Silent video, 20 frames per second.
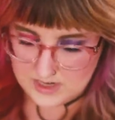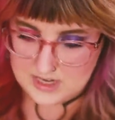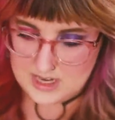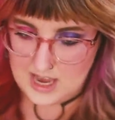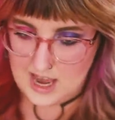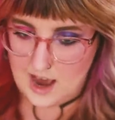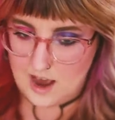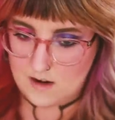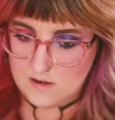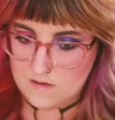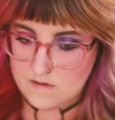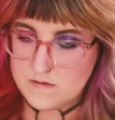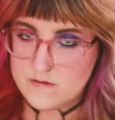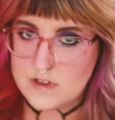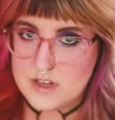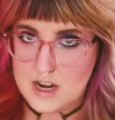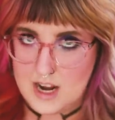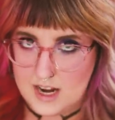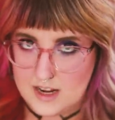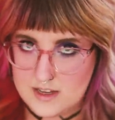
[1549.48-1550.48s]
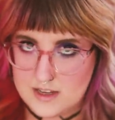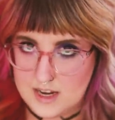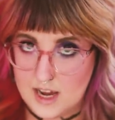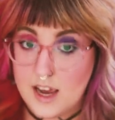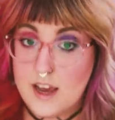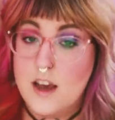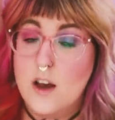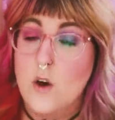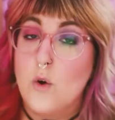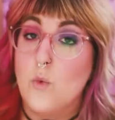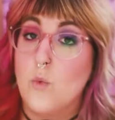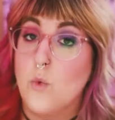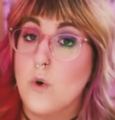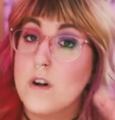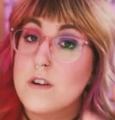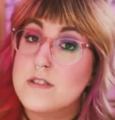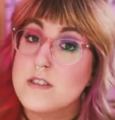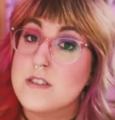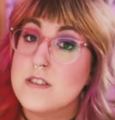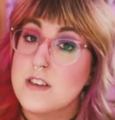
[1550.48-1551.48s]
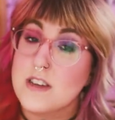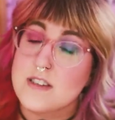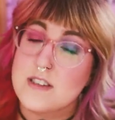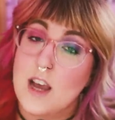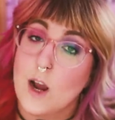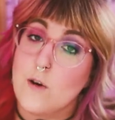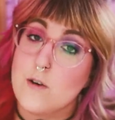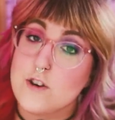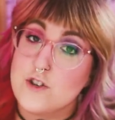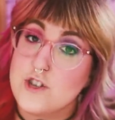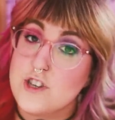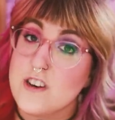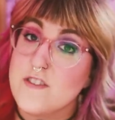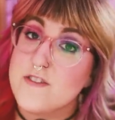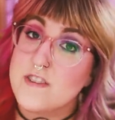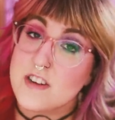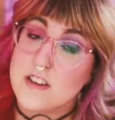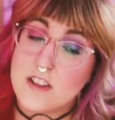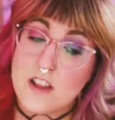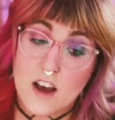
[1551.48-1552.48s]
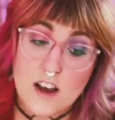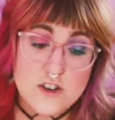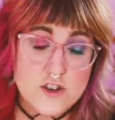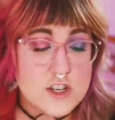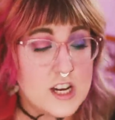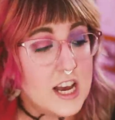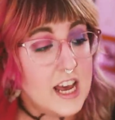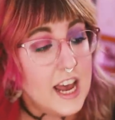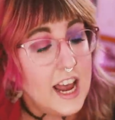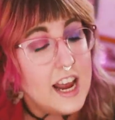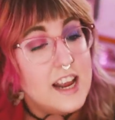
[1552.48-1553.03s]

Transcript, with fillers: to Seattle the next day, worked a six hour shift at Lush,